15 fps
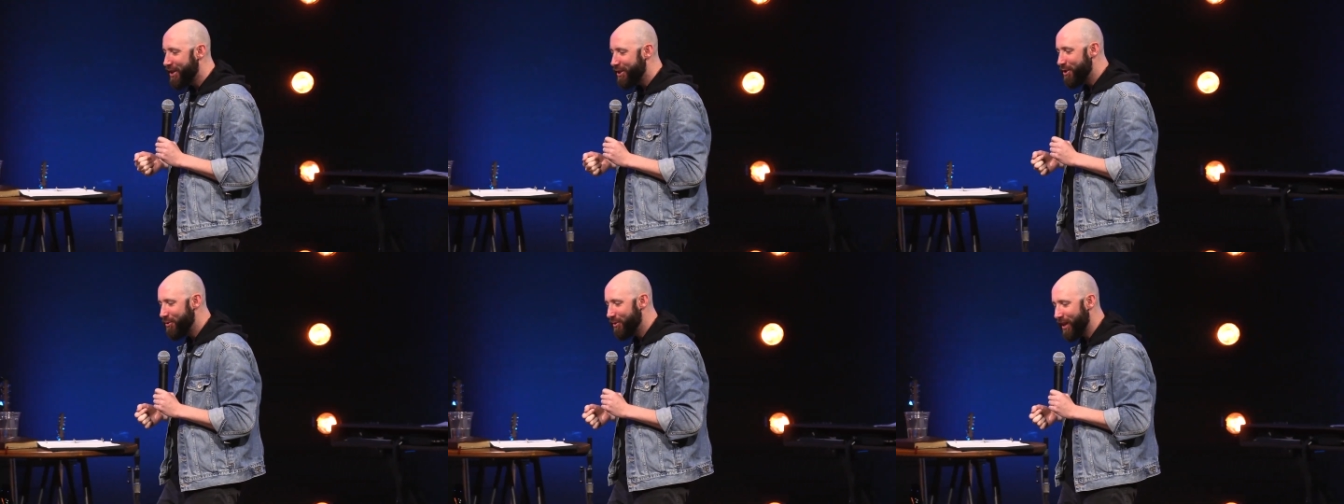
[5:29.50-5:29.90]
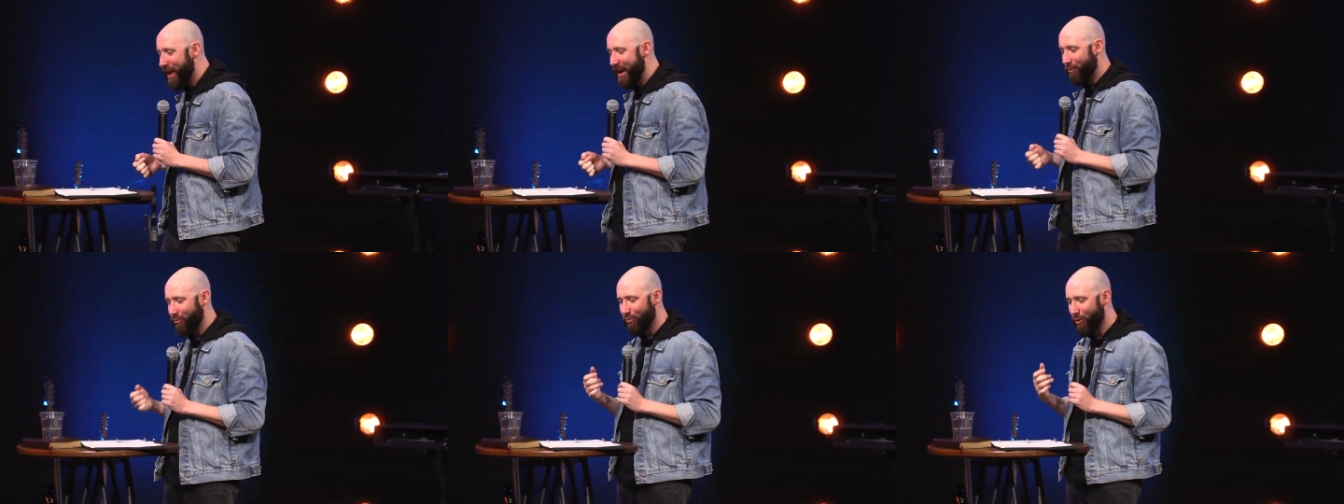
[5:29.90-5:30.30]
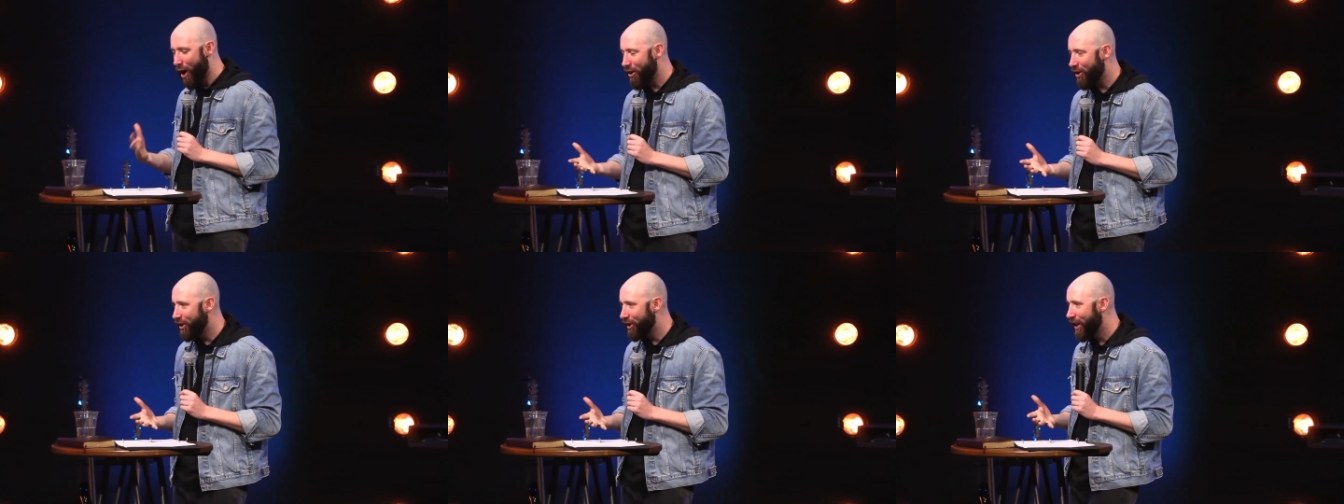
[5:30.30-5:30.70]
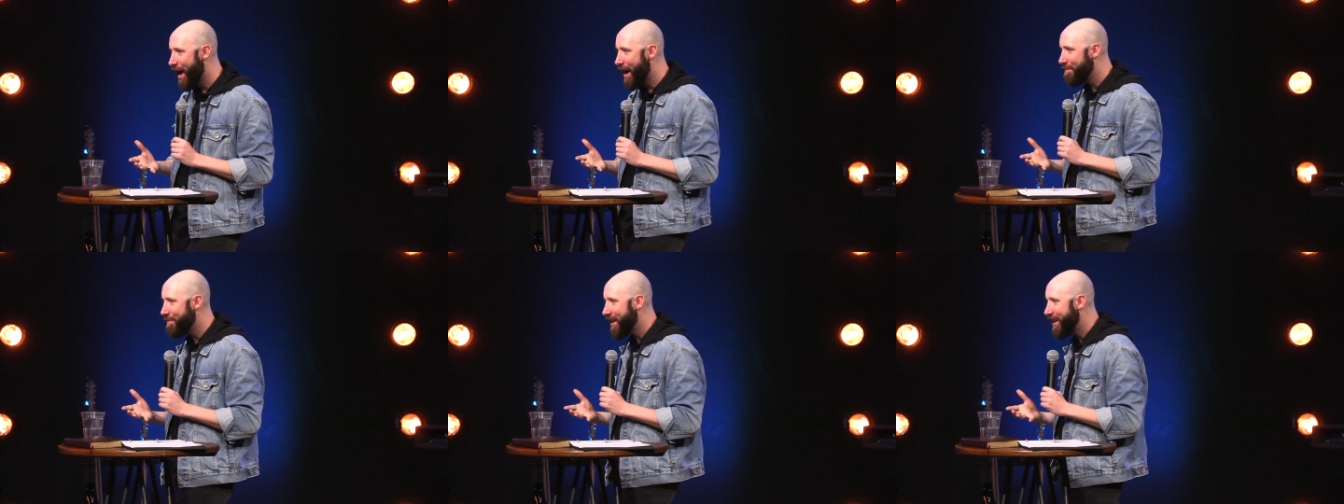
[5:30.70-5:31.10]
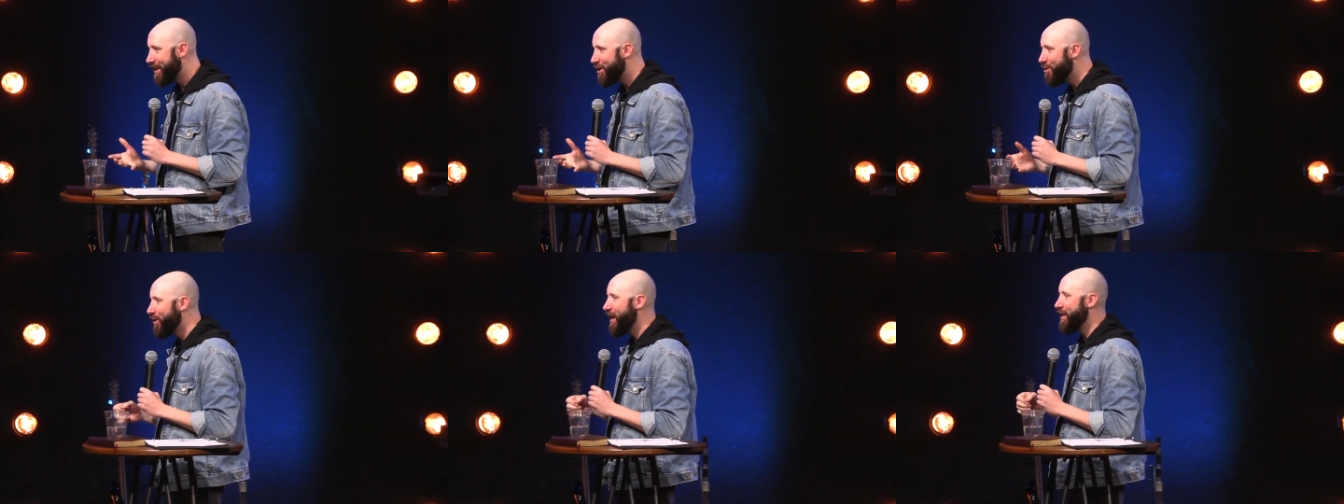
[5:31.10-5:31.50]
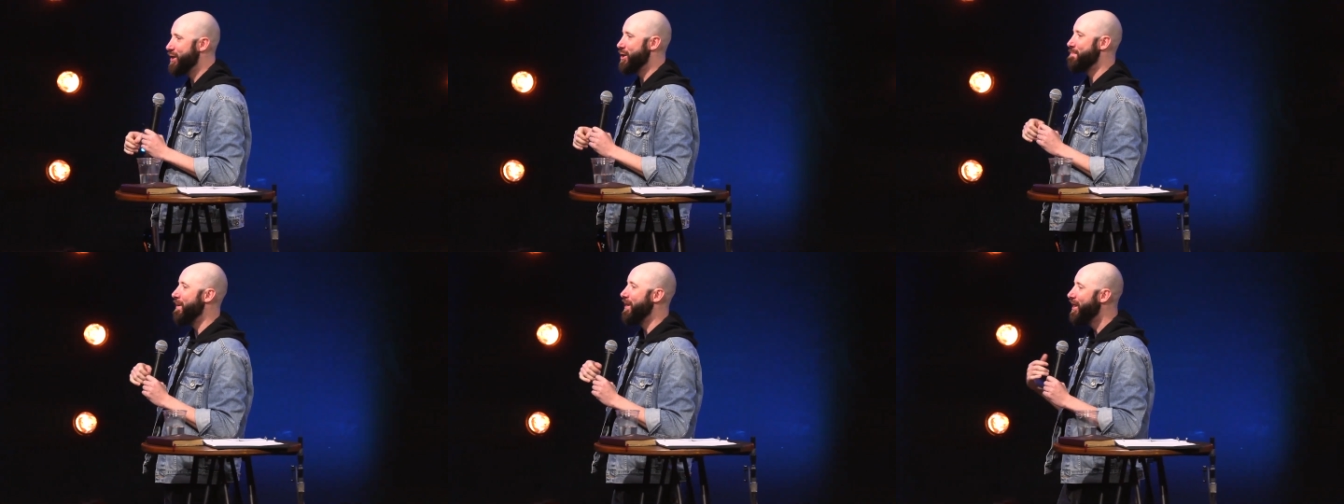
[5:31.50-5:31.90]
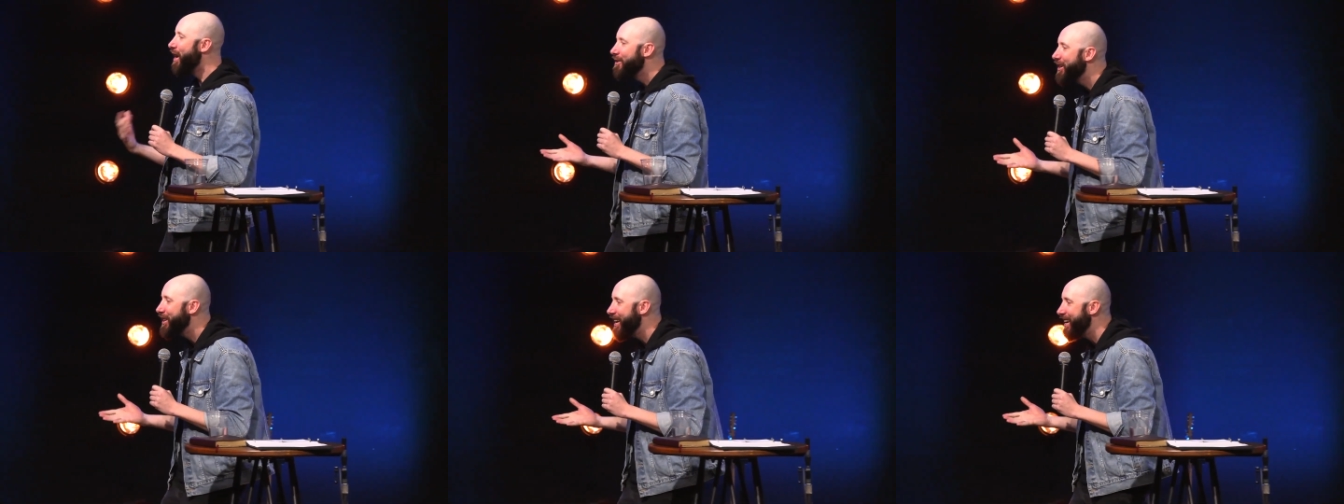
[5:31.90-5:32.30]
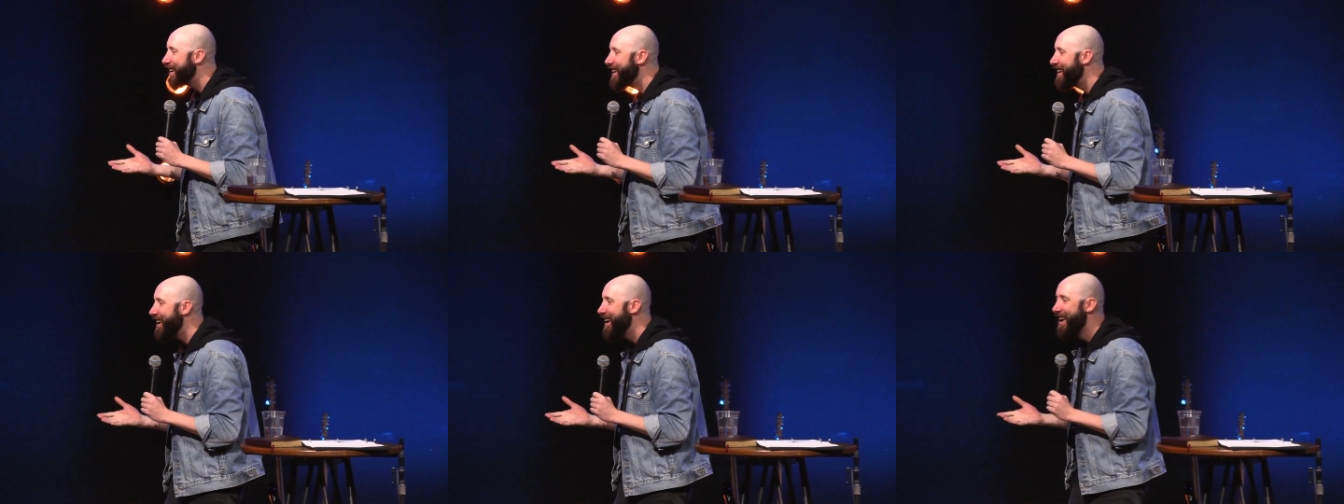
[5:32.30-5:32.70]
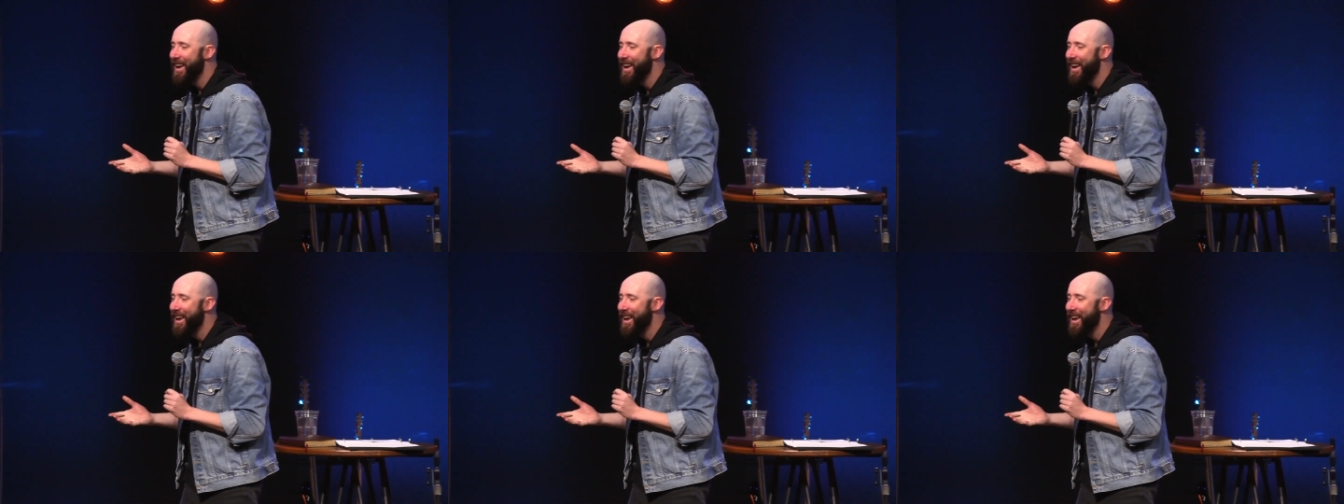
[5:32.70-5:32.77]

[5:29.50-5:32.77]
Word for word: you like rock climbing, you like spelunking,